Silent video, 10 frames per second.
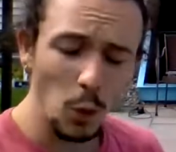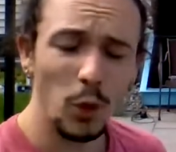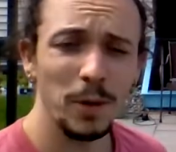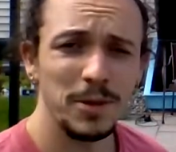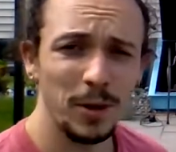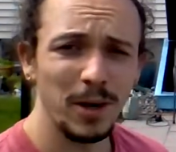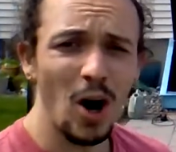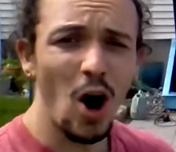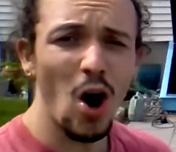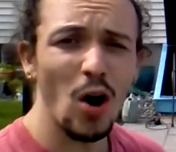We're
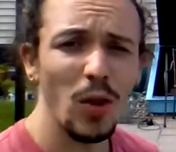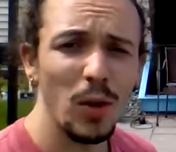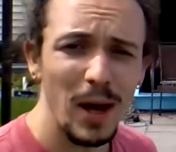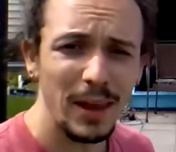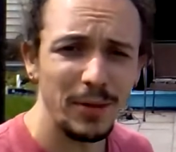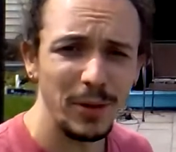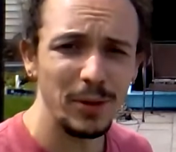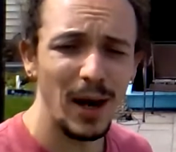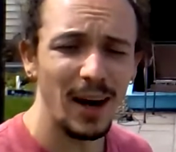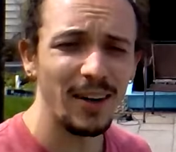absorbing all the way
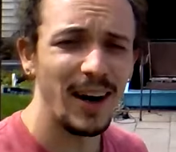through our